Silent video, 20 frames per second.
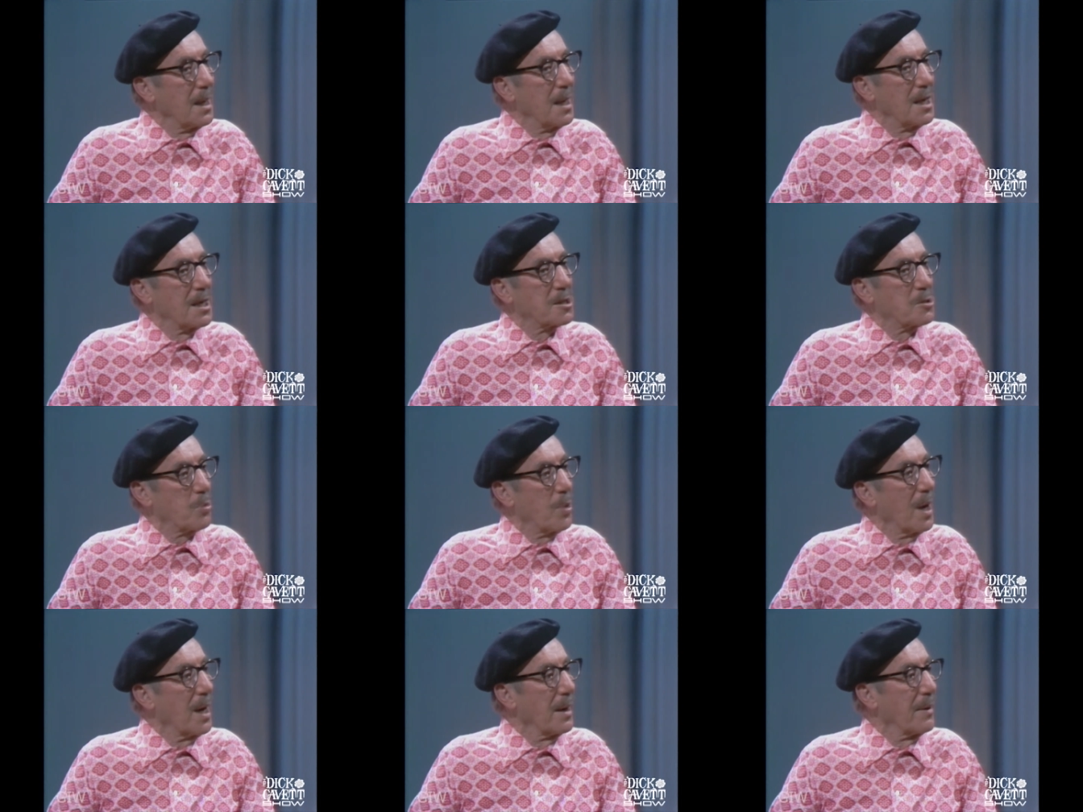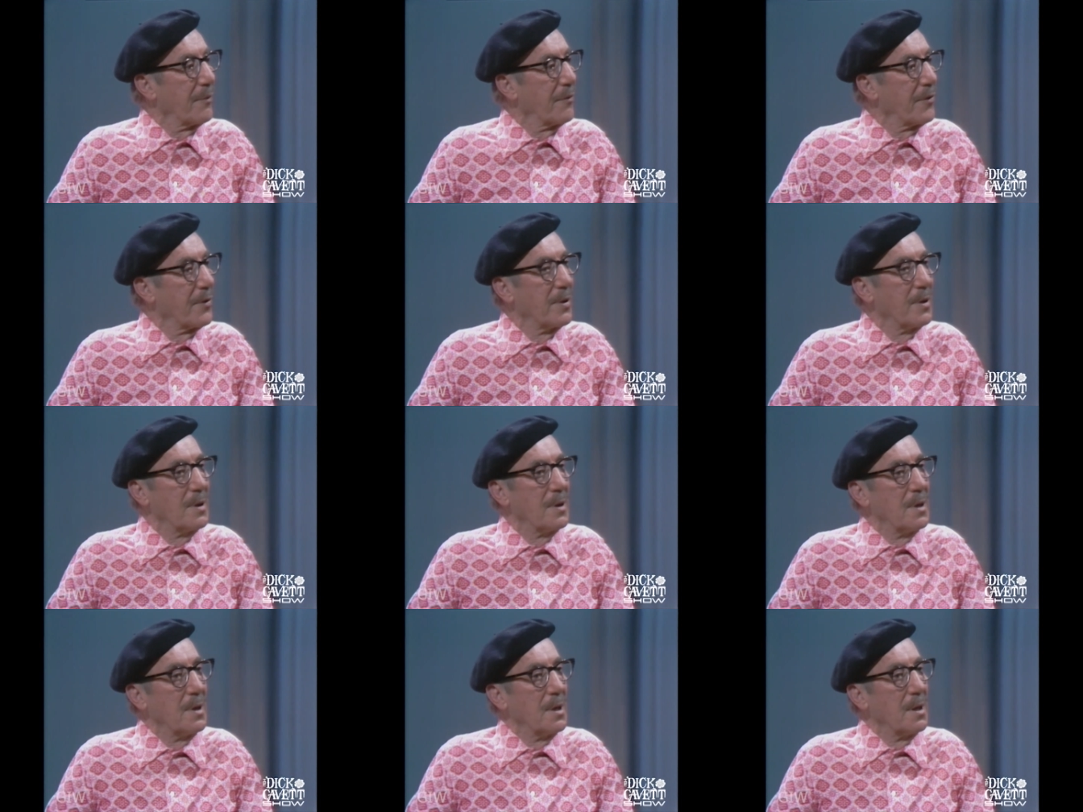his wife,
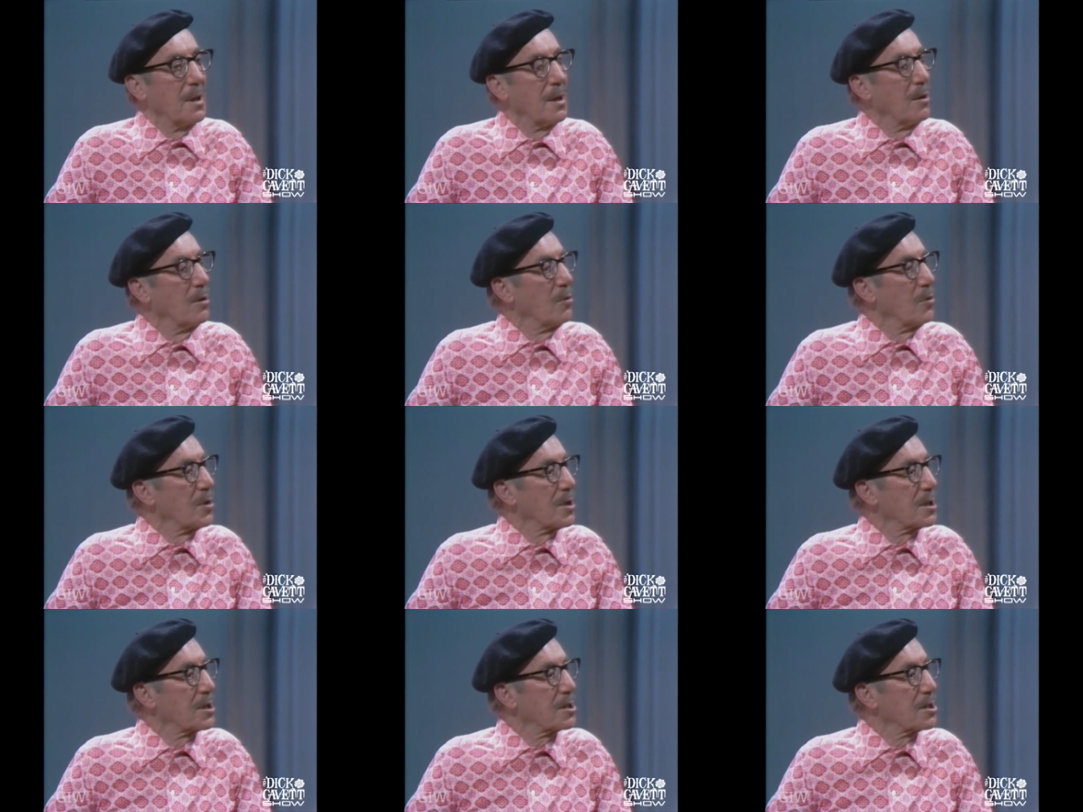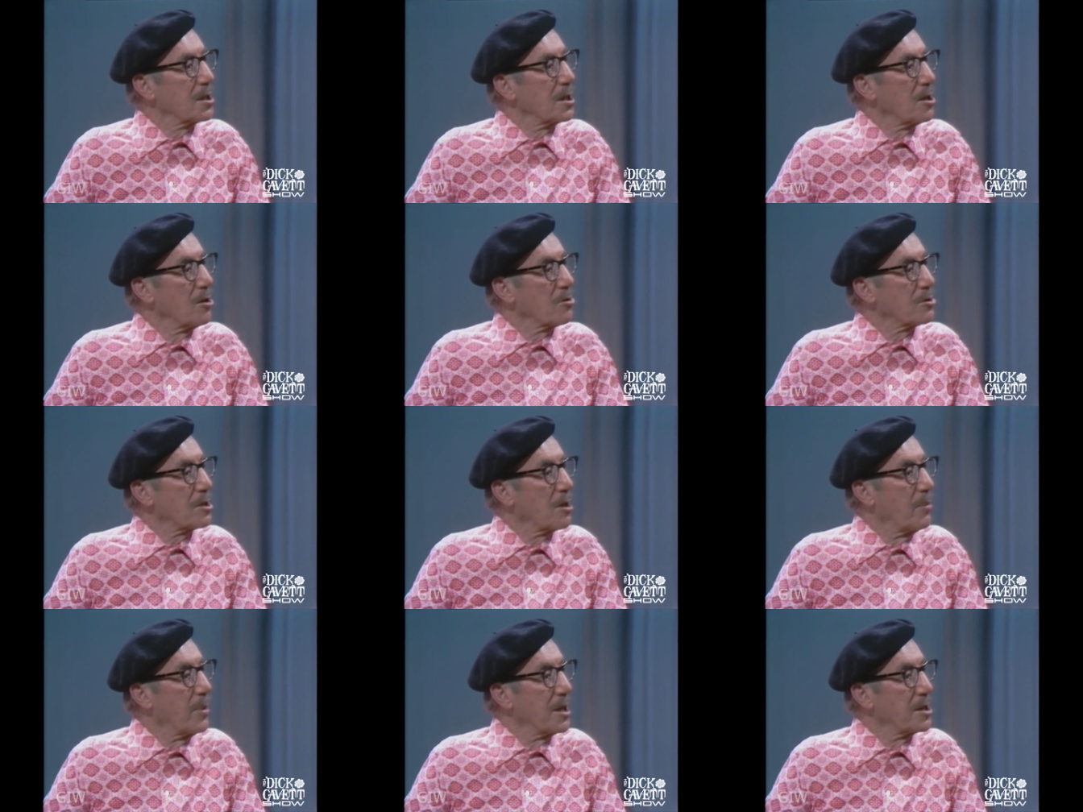who was
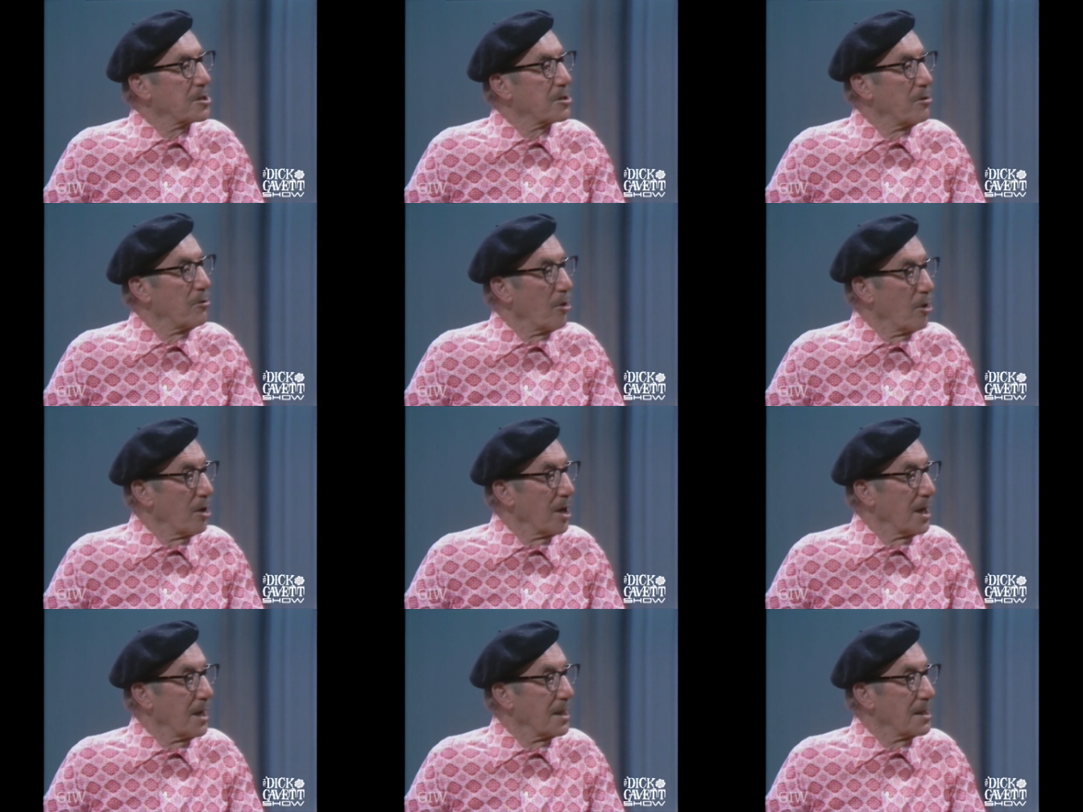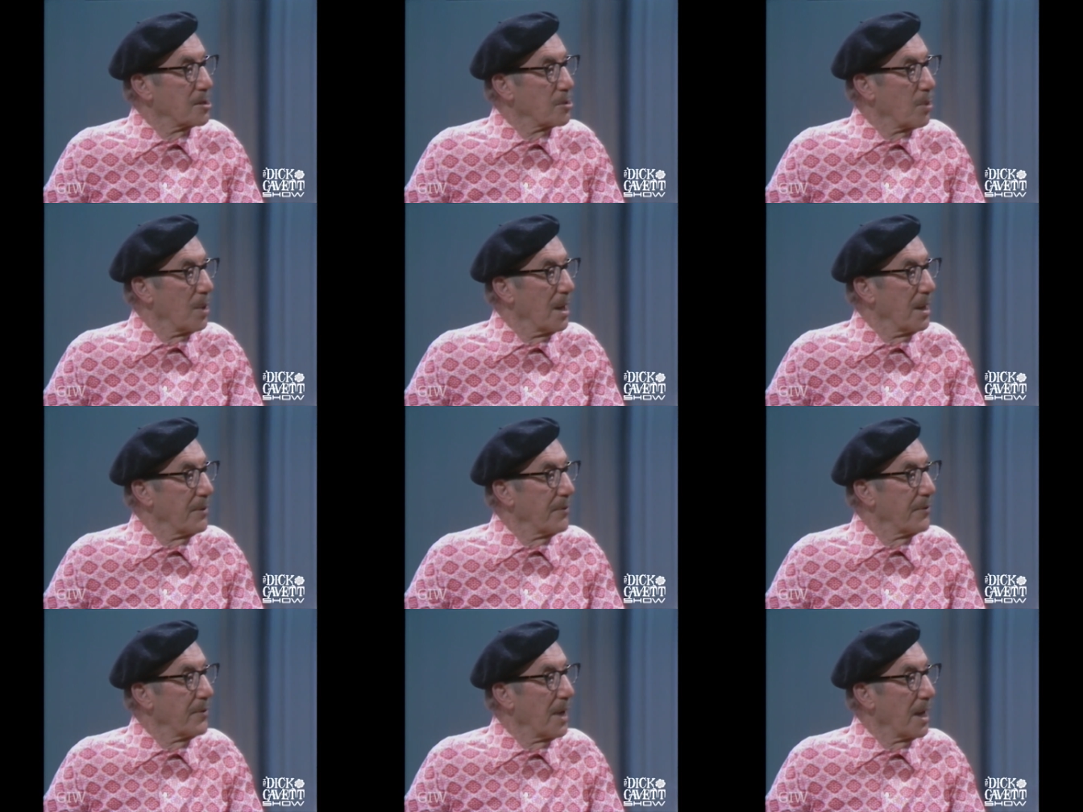used to be Saroyan's
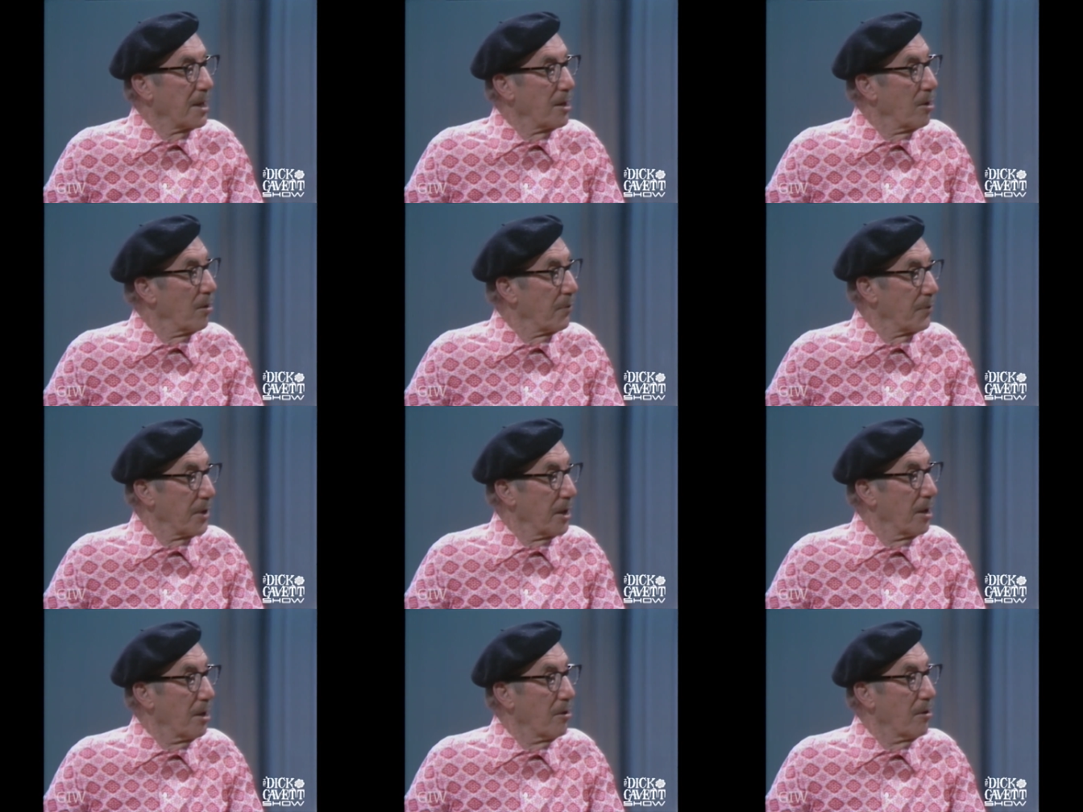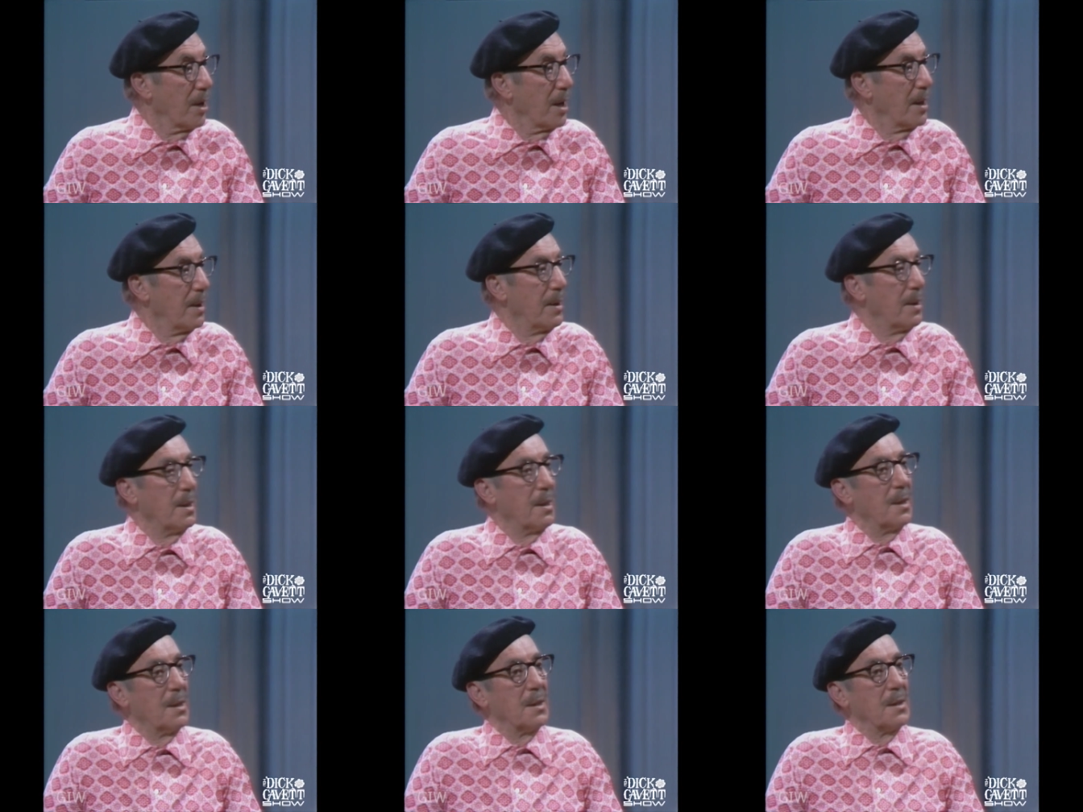wife, I don't know if you know
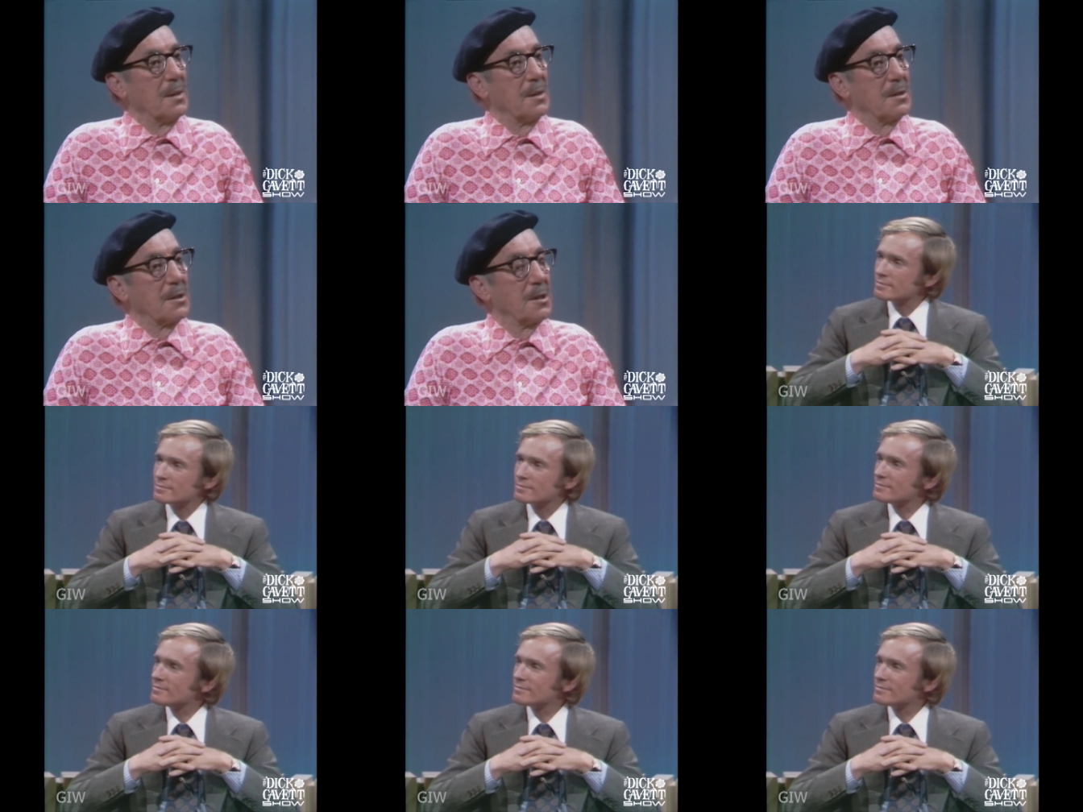her, mm.